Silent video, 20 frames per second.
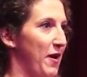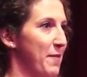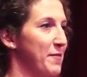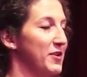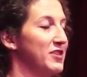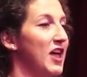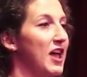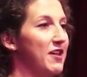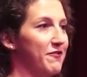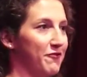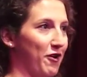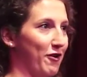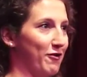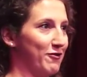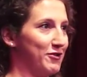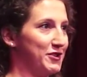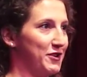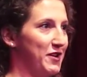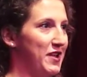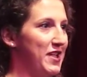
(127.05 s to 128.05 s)
I'm a life
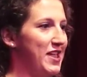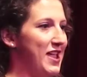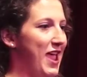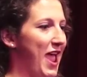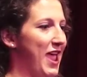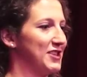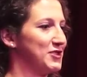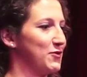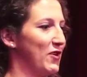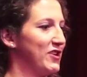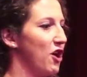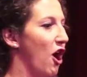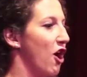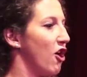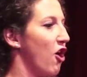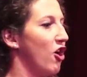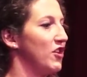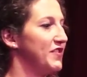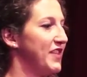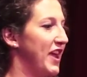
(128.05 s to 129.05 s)
coach, and so I
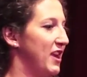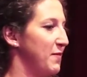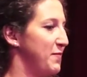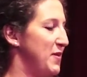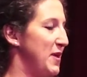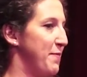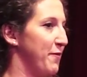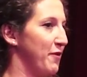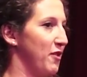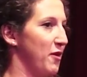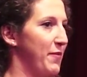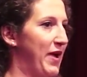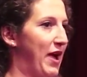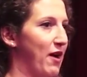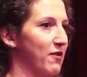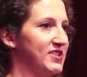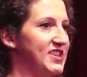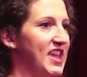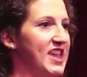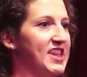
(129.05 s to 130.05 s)
talk all day to people
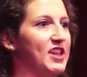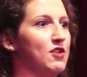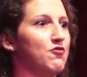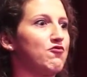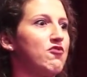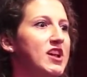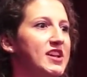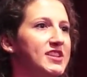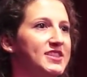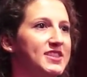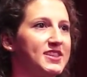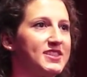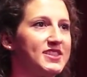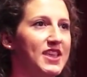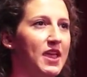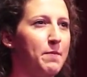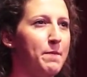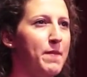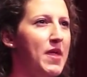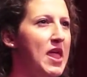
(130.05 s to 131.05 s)
about taking risks,
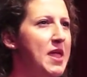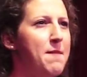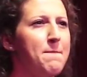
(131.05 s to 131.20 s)
and